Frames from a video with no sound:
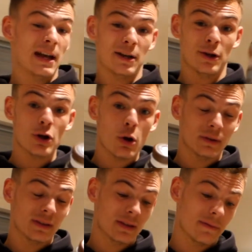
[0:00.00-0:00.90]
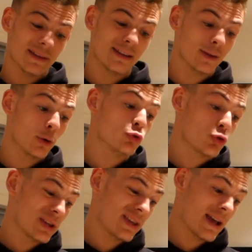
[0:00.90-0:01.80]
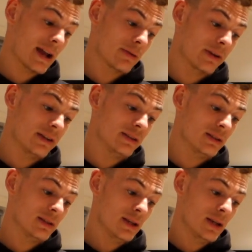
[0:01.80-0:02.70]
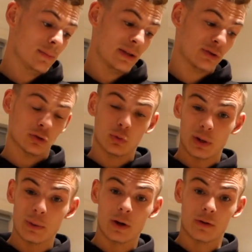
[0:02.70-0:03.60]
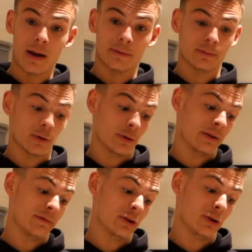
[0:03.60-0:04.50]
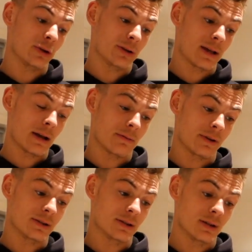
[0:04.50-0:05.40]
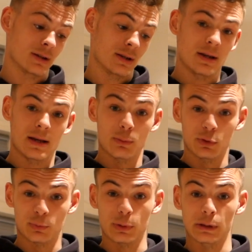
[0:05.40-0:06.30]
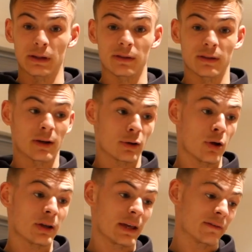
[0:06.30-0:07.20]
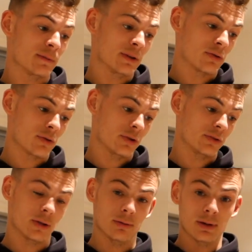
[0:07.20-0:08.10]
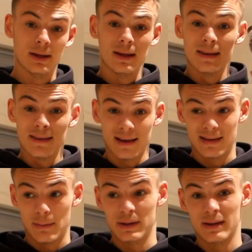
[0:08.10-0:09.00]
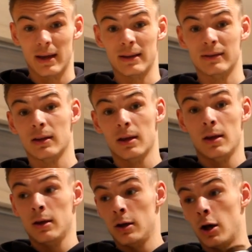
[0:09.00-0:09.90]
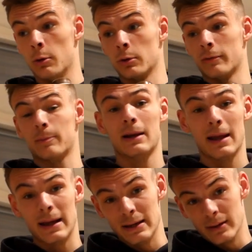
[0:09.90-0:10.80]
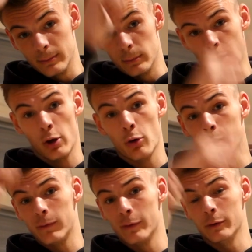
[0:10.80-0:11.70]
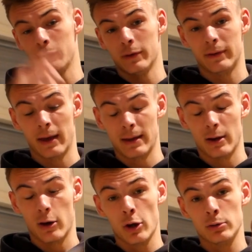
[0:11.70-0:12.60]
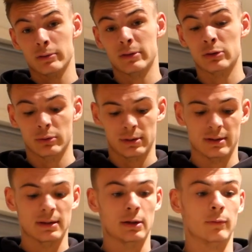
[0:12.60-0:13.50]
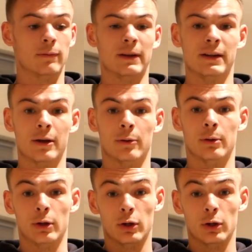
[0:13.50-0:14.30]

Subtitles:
And I know I said the other day, don't drink calories. That's got 21 grams of protein for 99 calories. It was pretty decent. A client gave it to me to try, so that's happy days. I would have played my whole food for the day. I hope you enjoyed this little video.